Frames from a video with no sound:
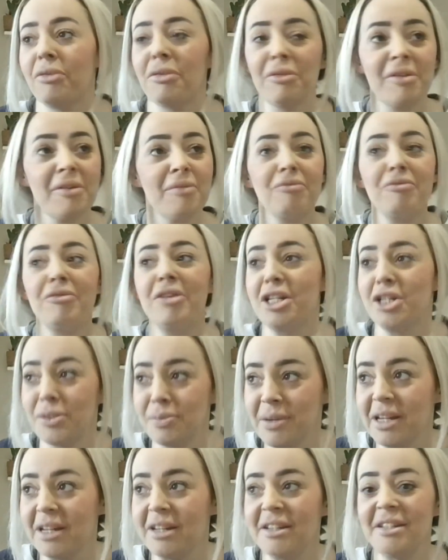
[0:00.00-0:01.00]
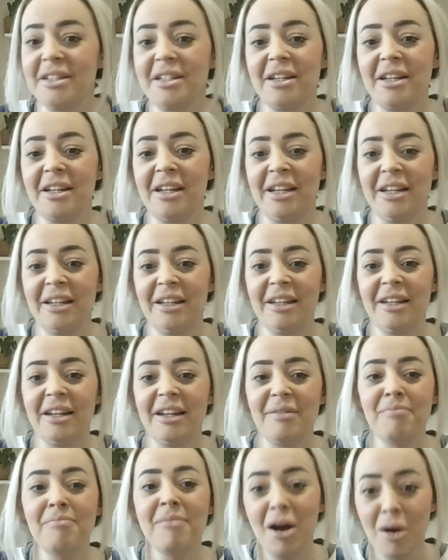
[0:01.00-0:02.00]
It was in Richmond, in
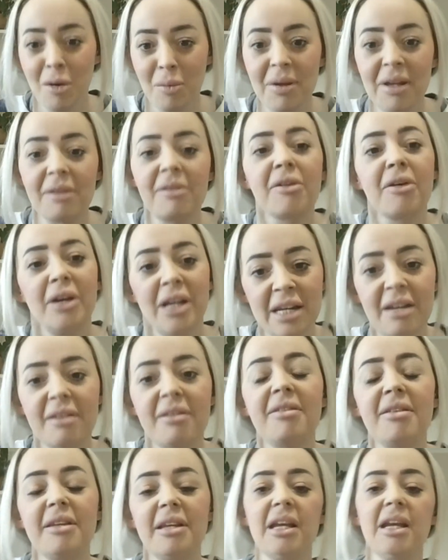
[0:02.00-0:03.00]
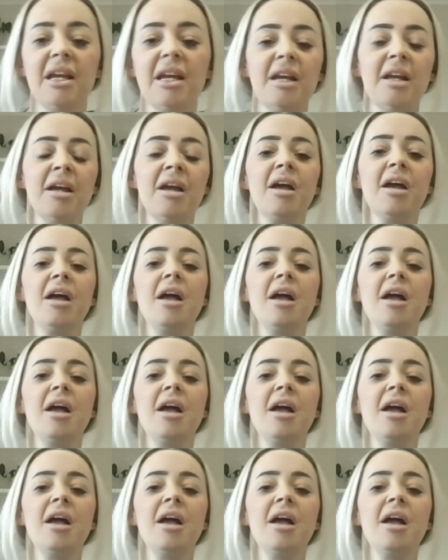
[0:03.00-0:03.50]
Melbourne, so inner city.